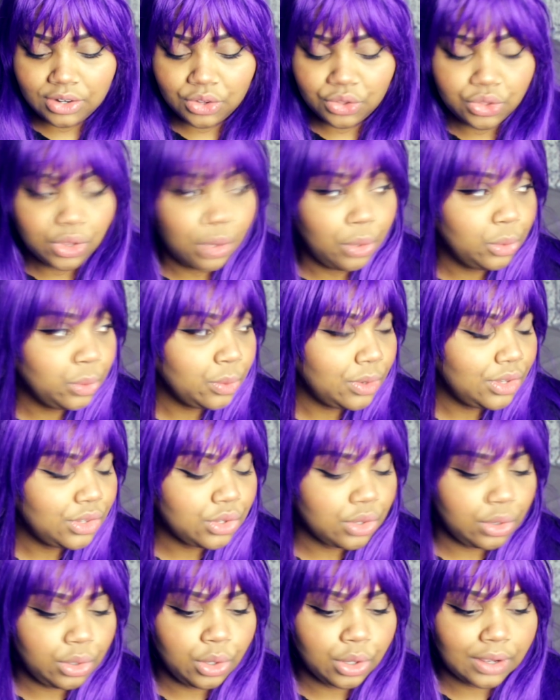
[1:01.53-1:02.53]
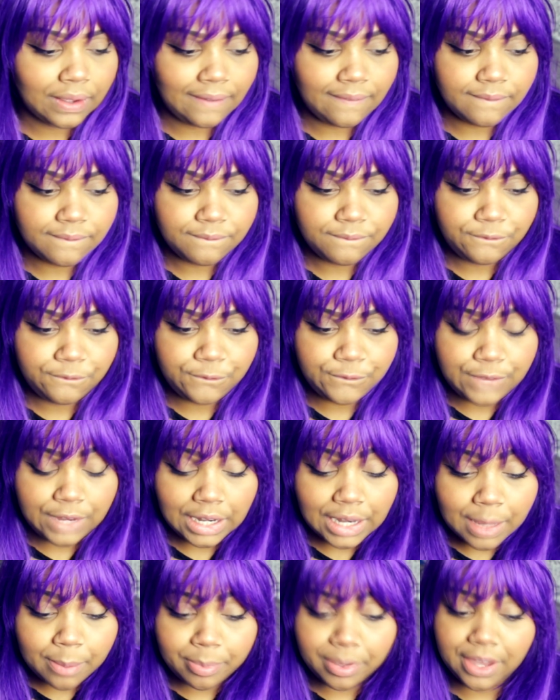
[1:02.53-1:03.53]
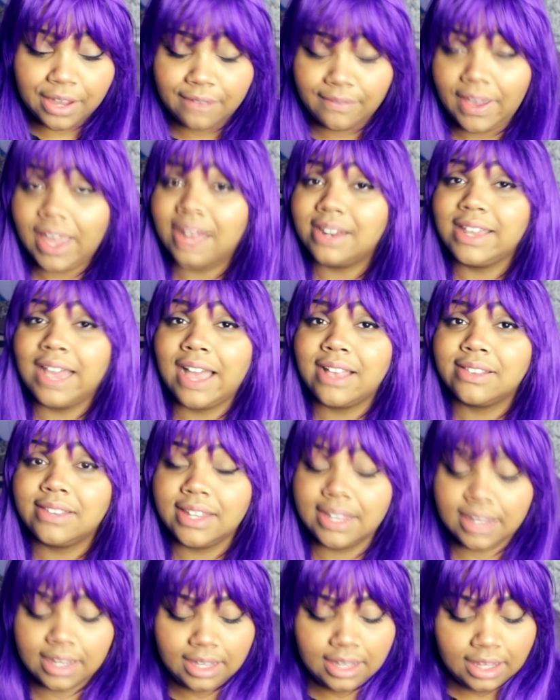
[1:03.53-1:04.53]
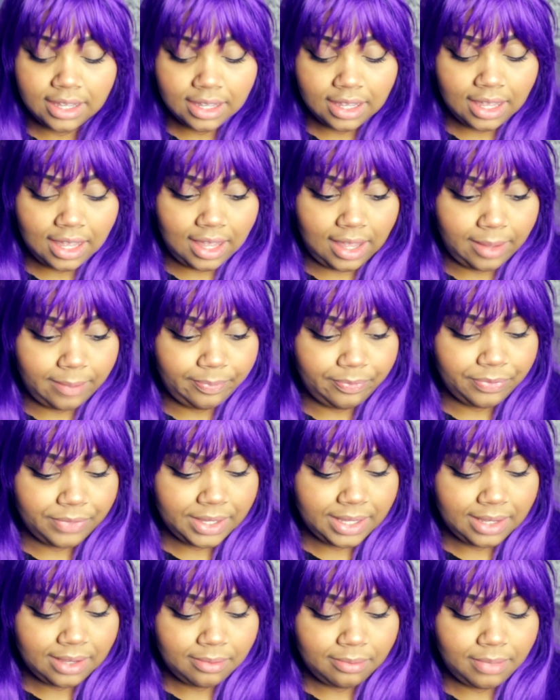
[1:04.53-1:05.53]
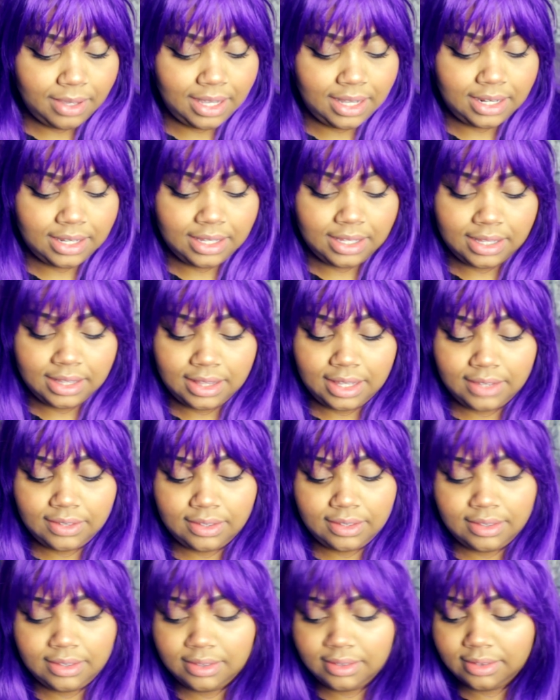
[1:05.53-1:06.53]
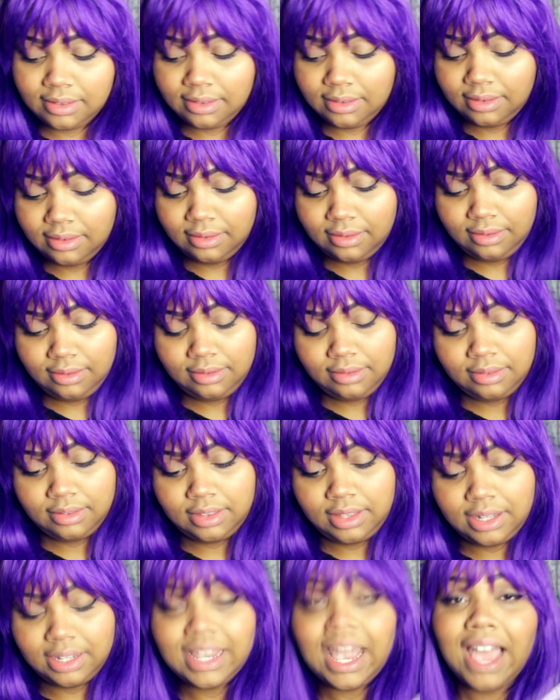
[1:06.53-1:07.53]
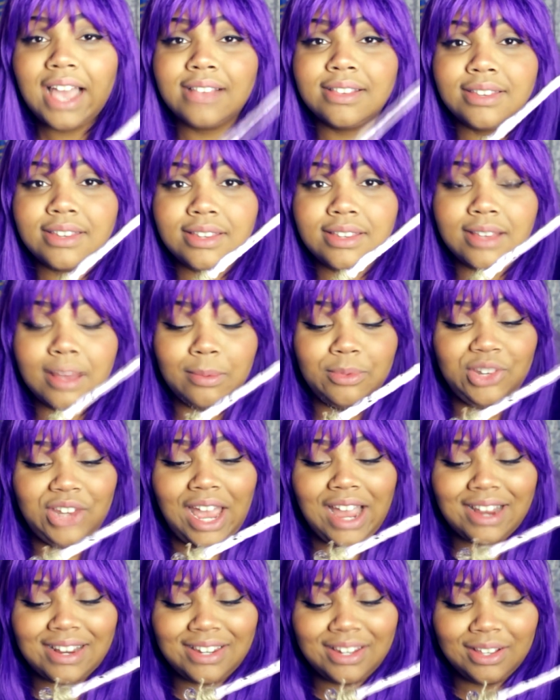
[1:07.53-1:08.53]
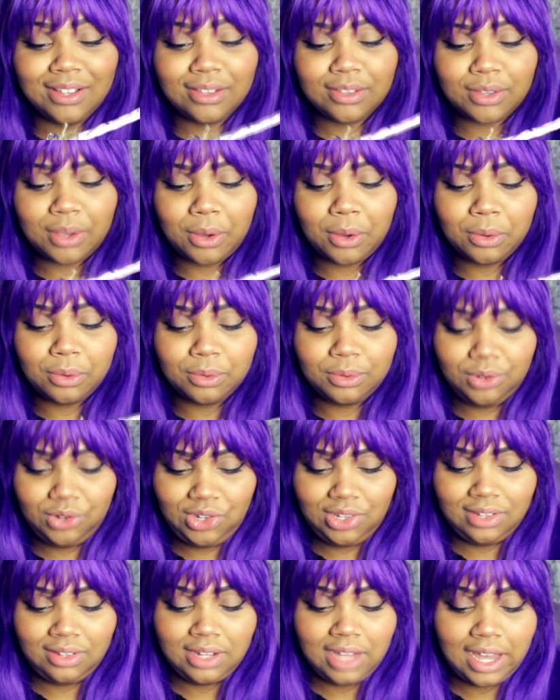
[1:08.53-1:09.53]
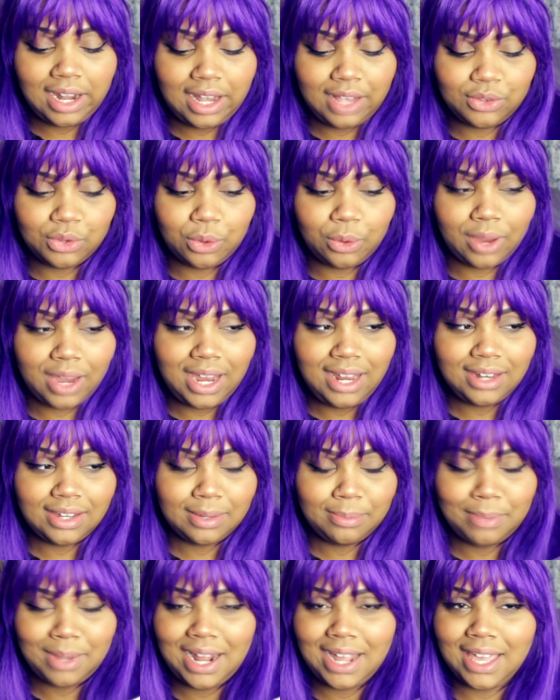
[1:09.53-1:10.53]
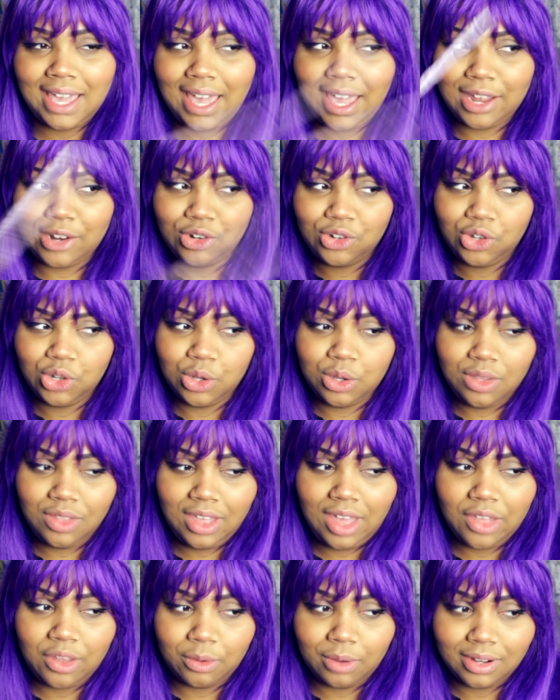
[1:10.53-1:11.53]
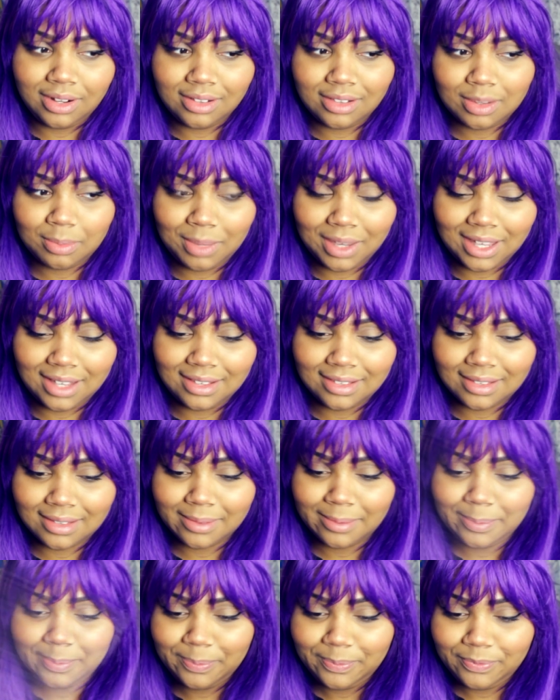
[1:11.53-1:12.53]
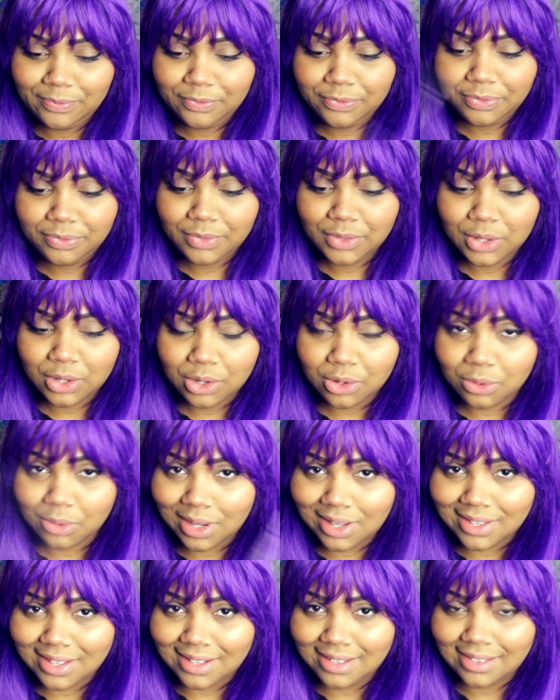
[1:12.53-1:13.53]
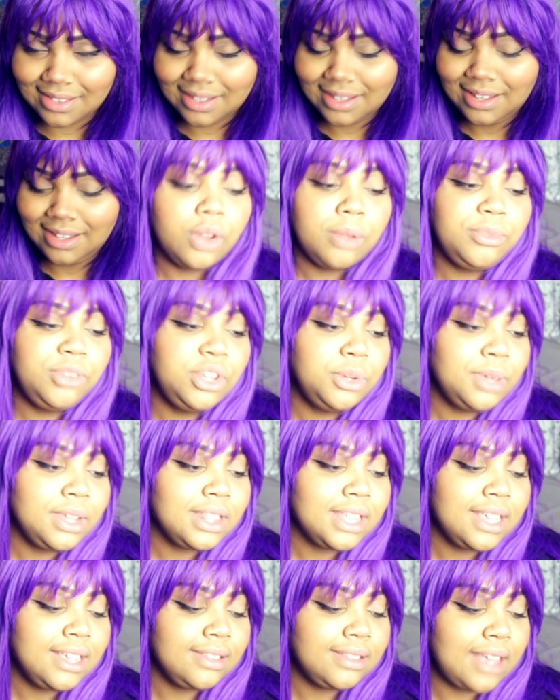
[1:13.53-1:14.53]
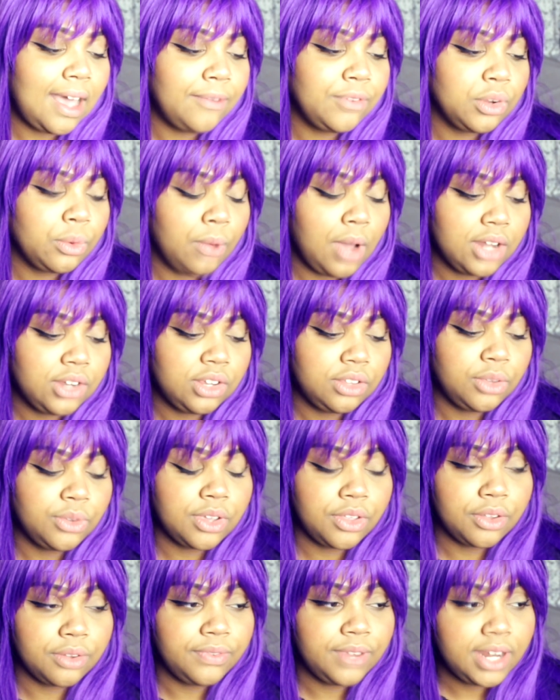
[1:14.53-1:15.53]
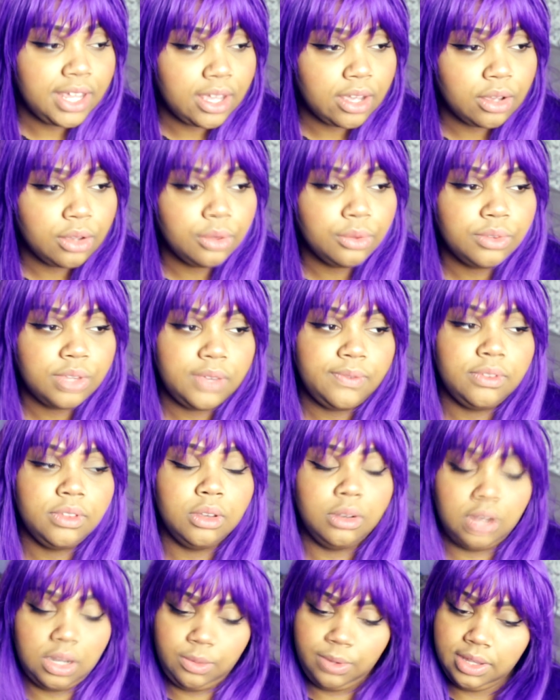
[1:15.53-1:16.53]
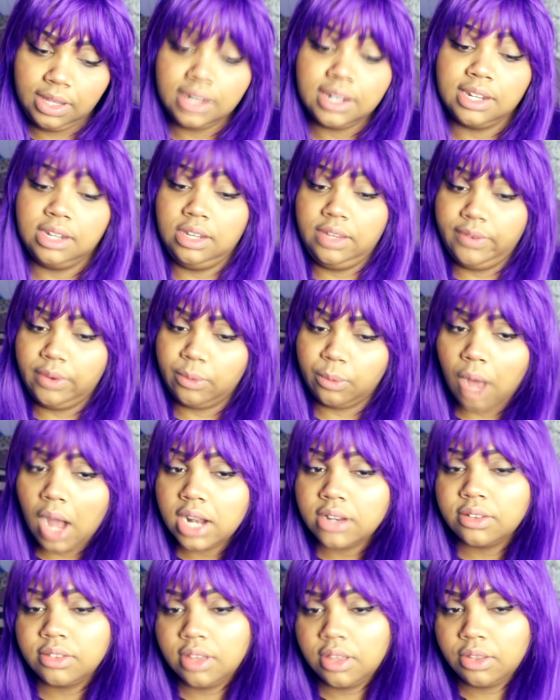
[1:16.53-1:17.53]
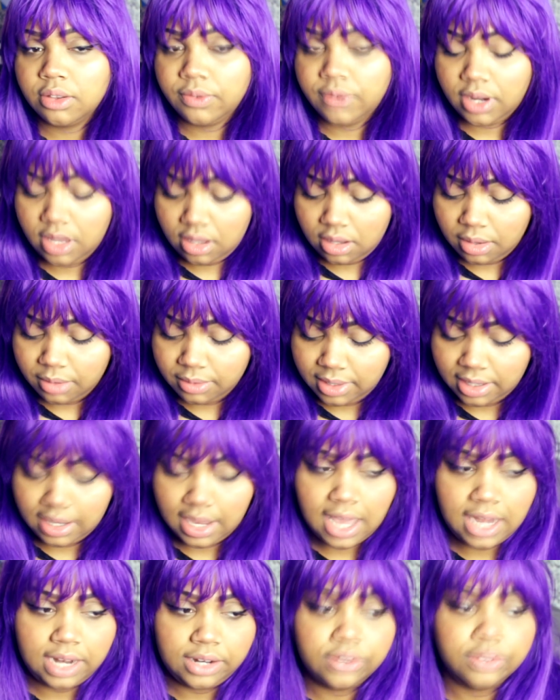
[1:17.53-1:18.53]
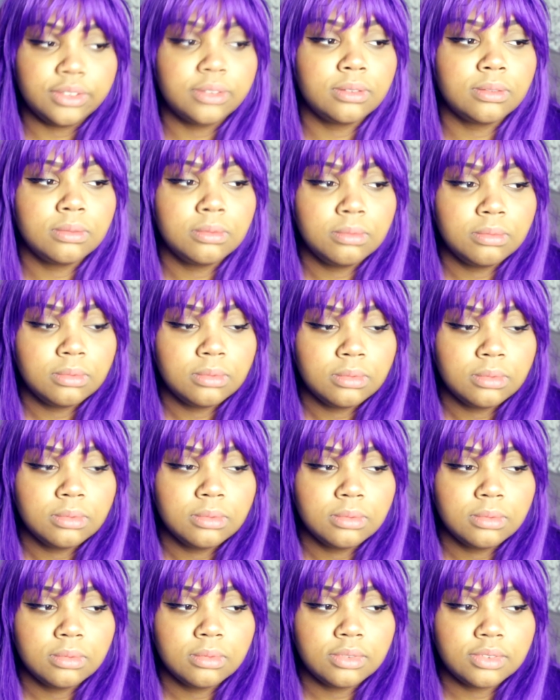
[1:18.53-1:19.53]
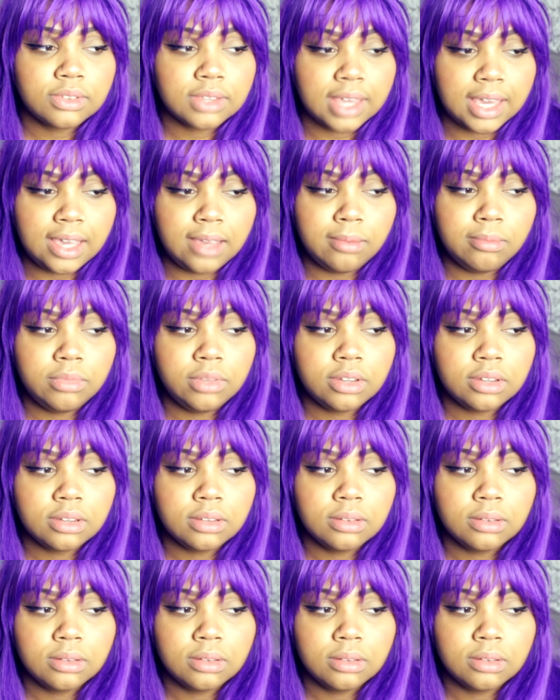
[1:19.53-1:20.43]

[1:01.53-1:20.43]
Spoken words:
those ones look flipping fantastic. But this is the test subject, so she's not as great, but I can't show you the other ones because reasons. I'm doing this after watching those other videos, even though I really didn't even watch the other videos. I kind of just skimmed